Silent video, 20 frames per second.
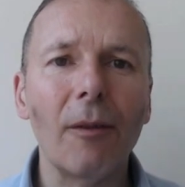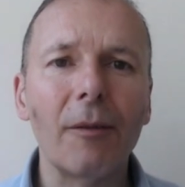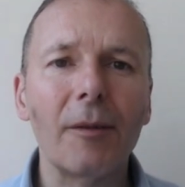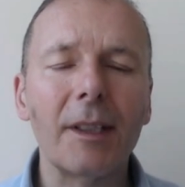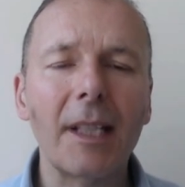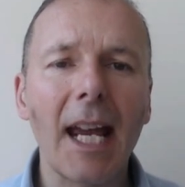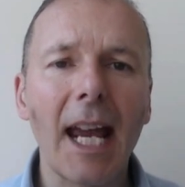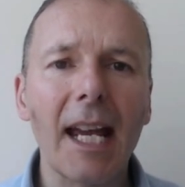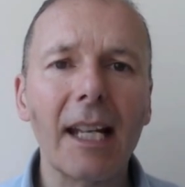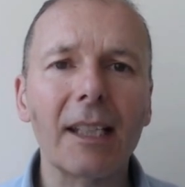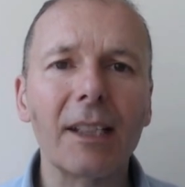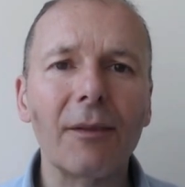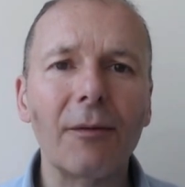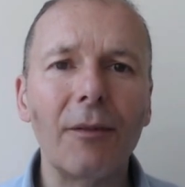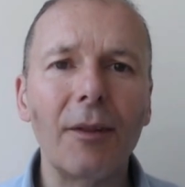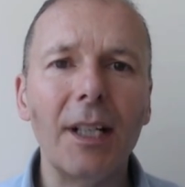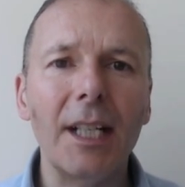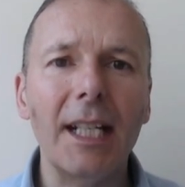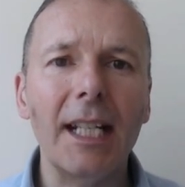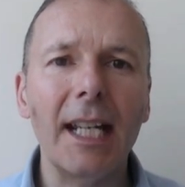
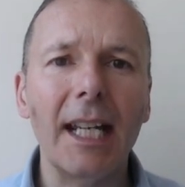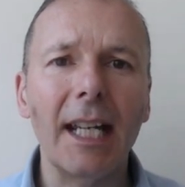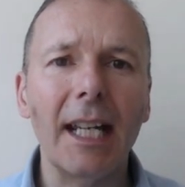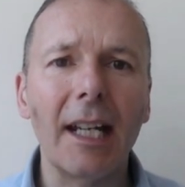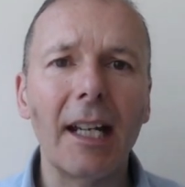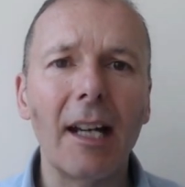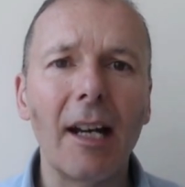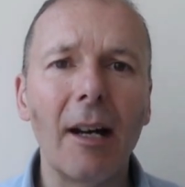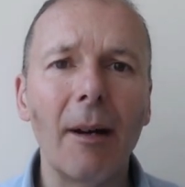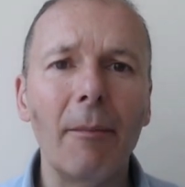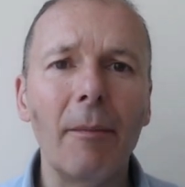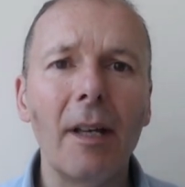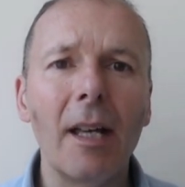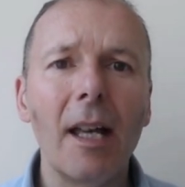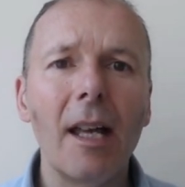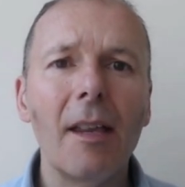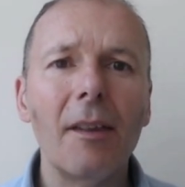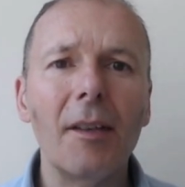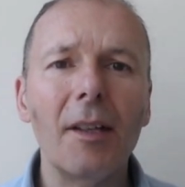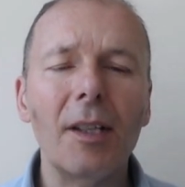tax-free income
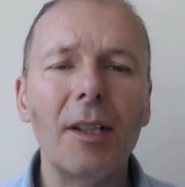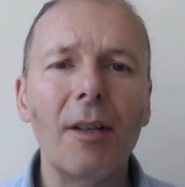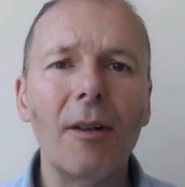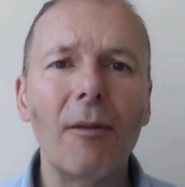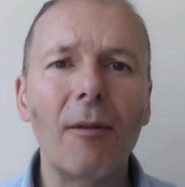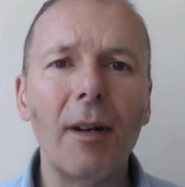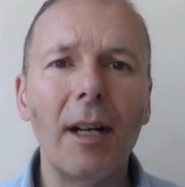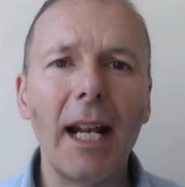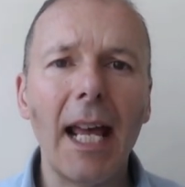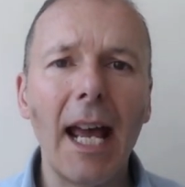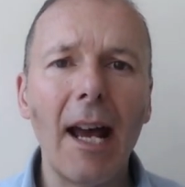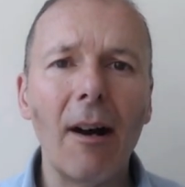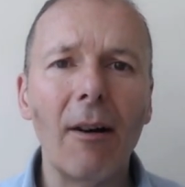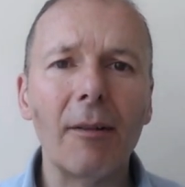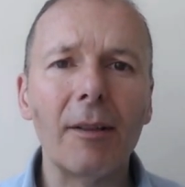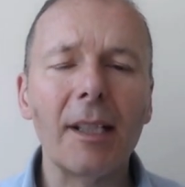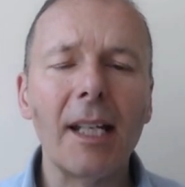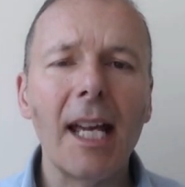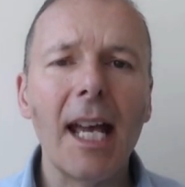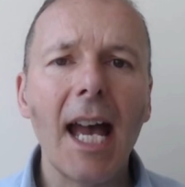that you're allowed,
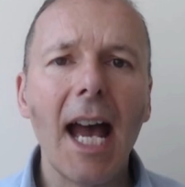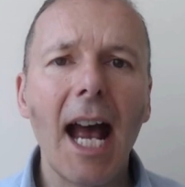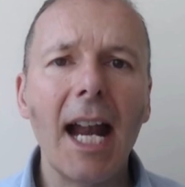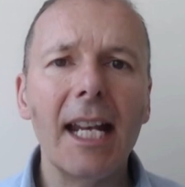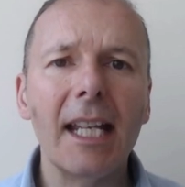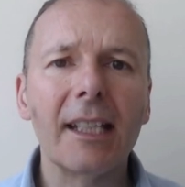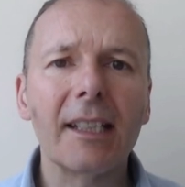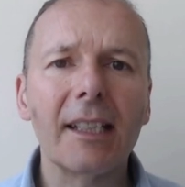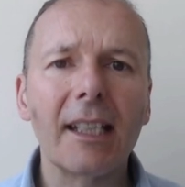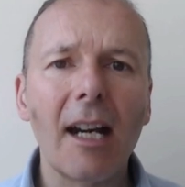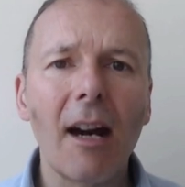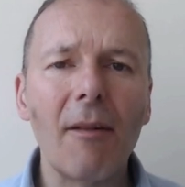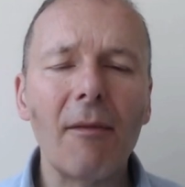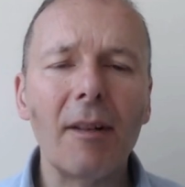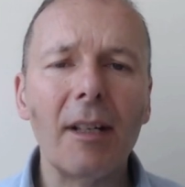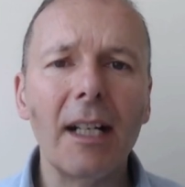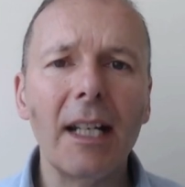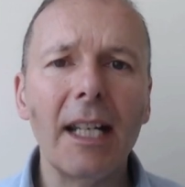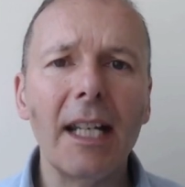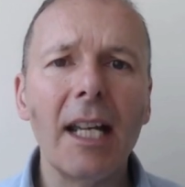and it's
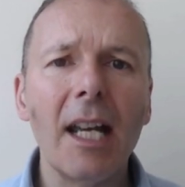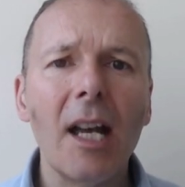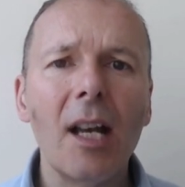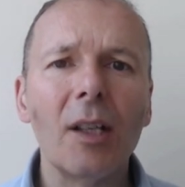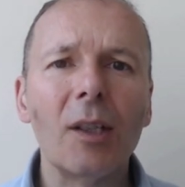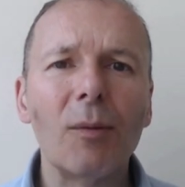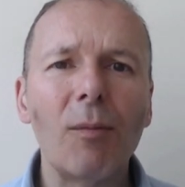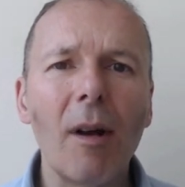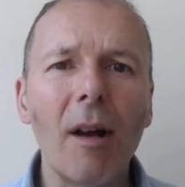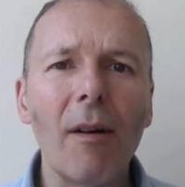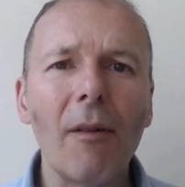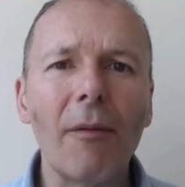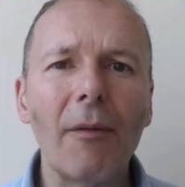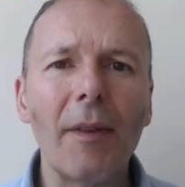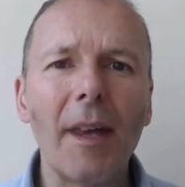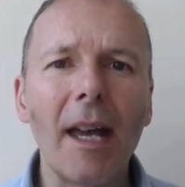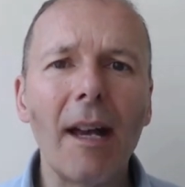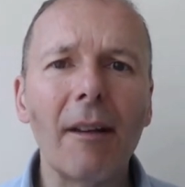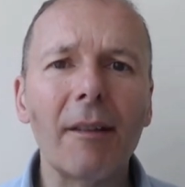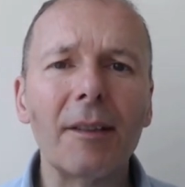currently twelve
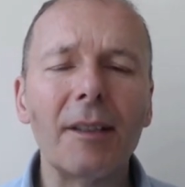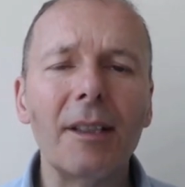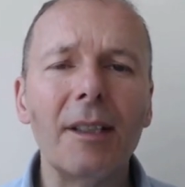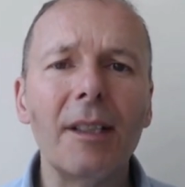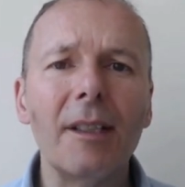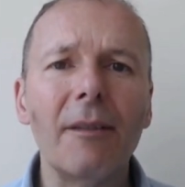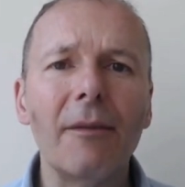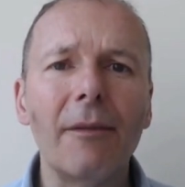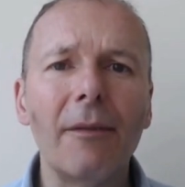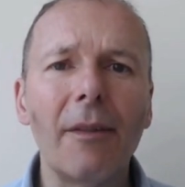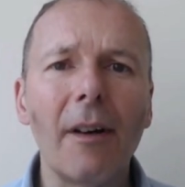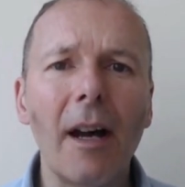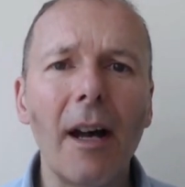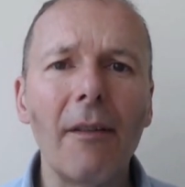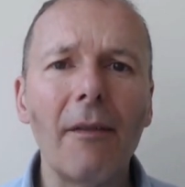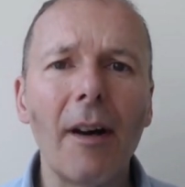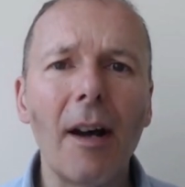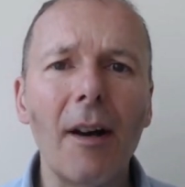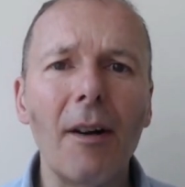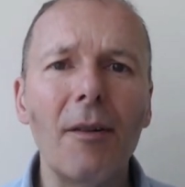thousand five
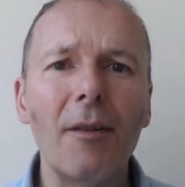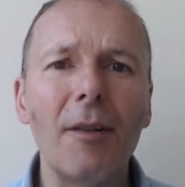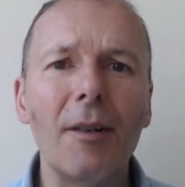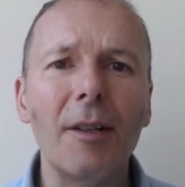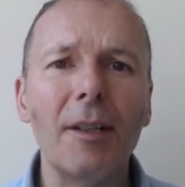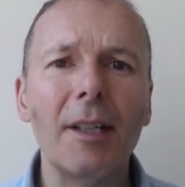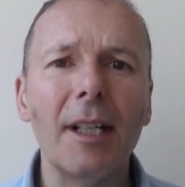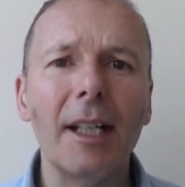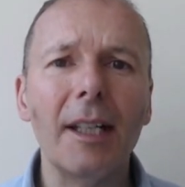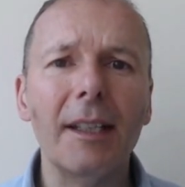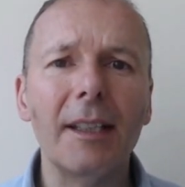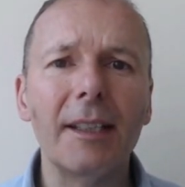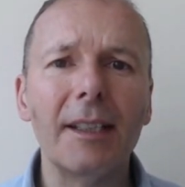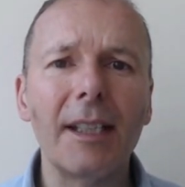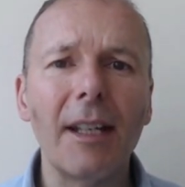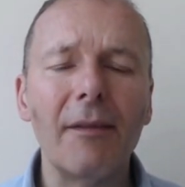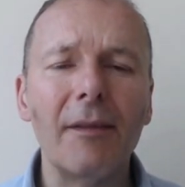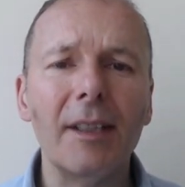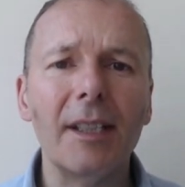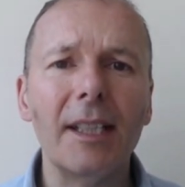hundred and
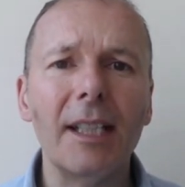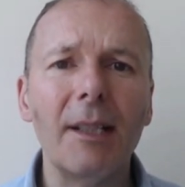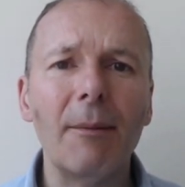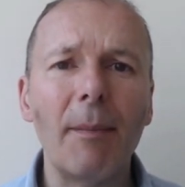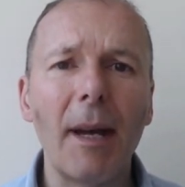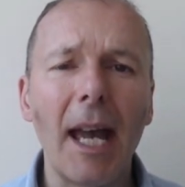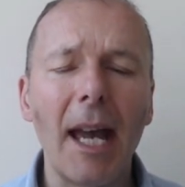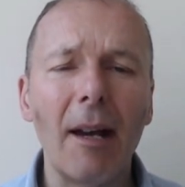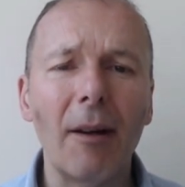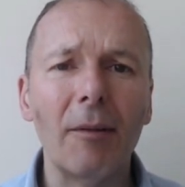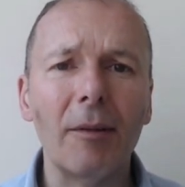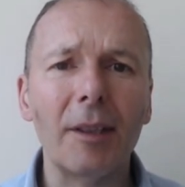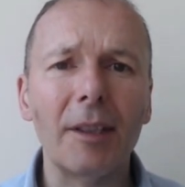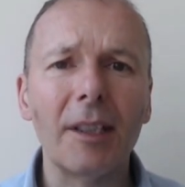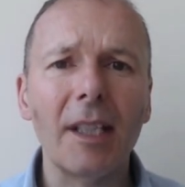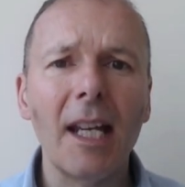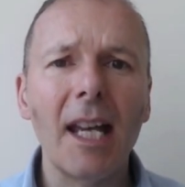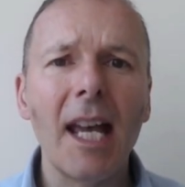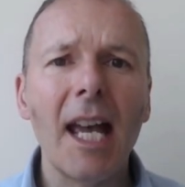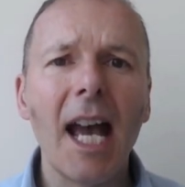seventy pounds.
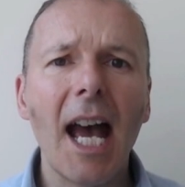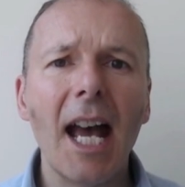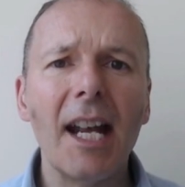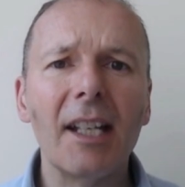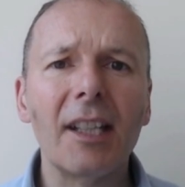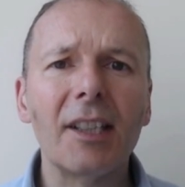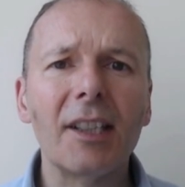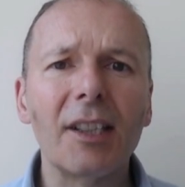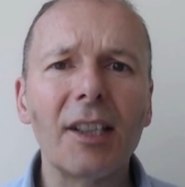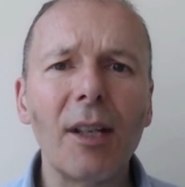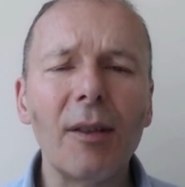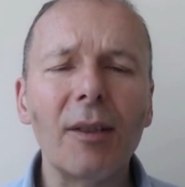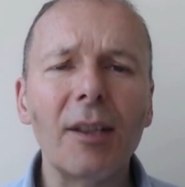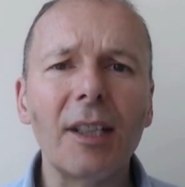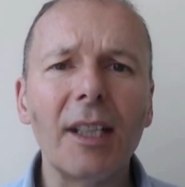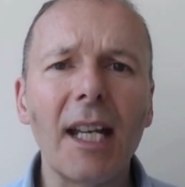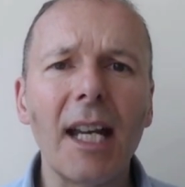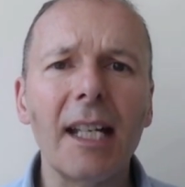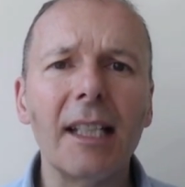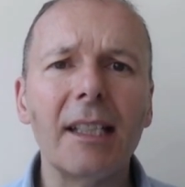And
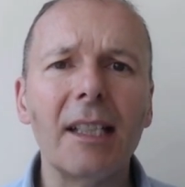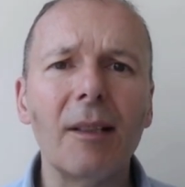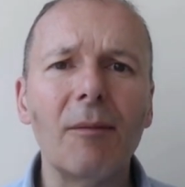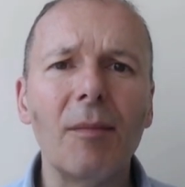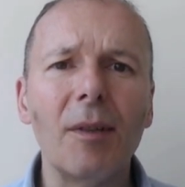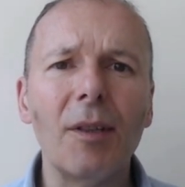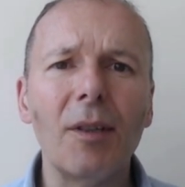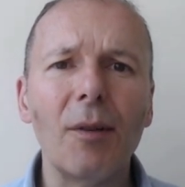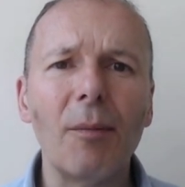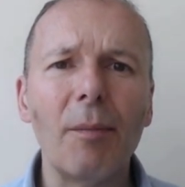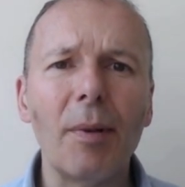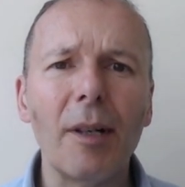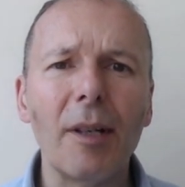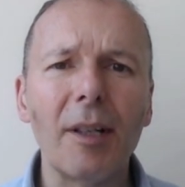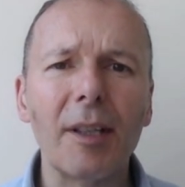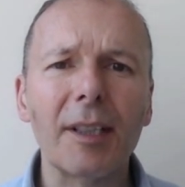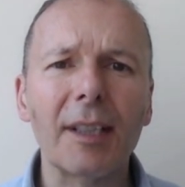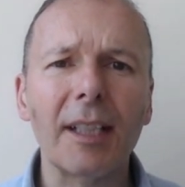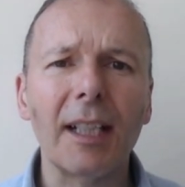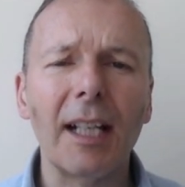associated with your
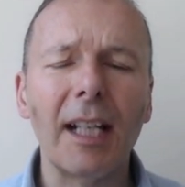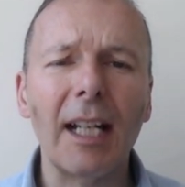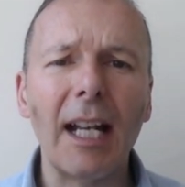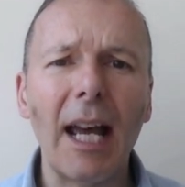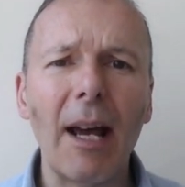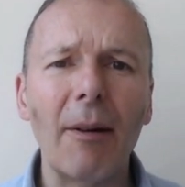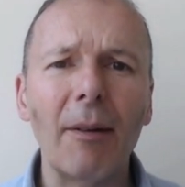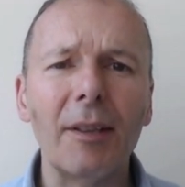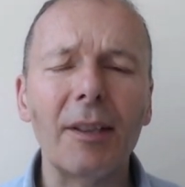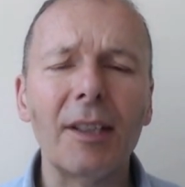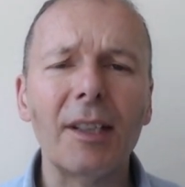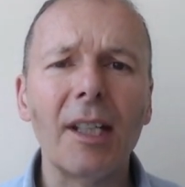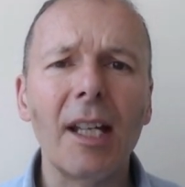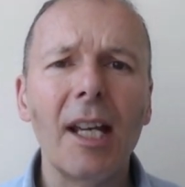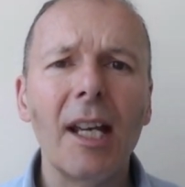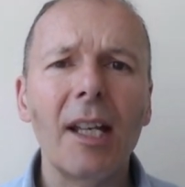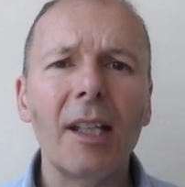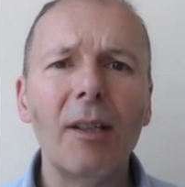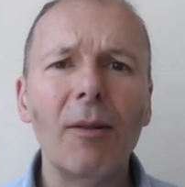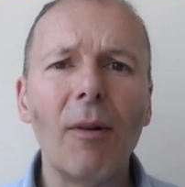personal allowance,
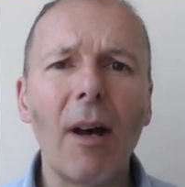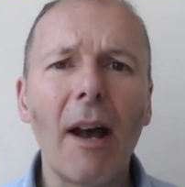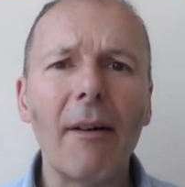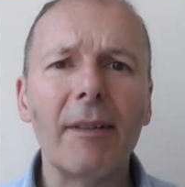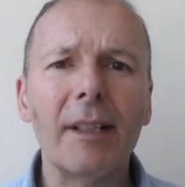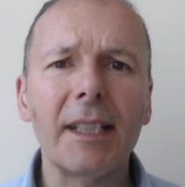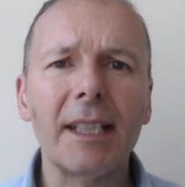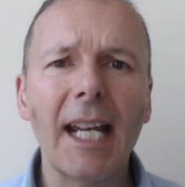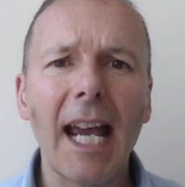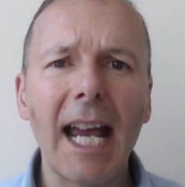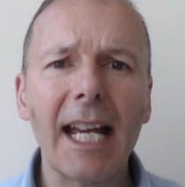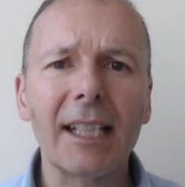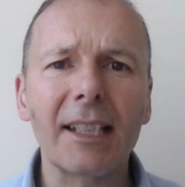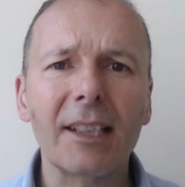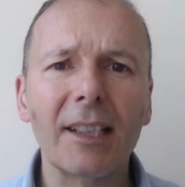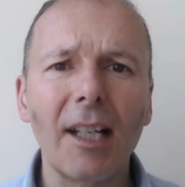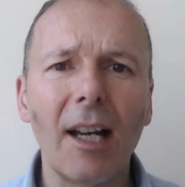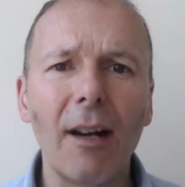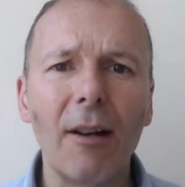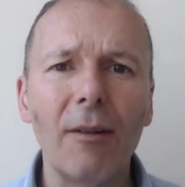you'll have a tax
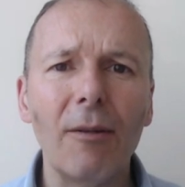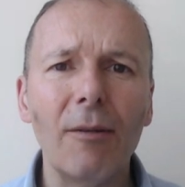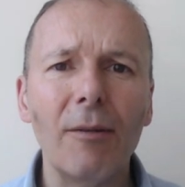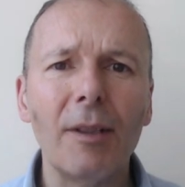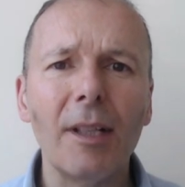code.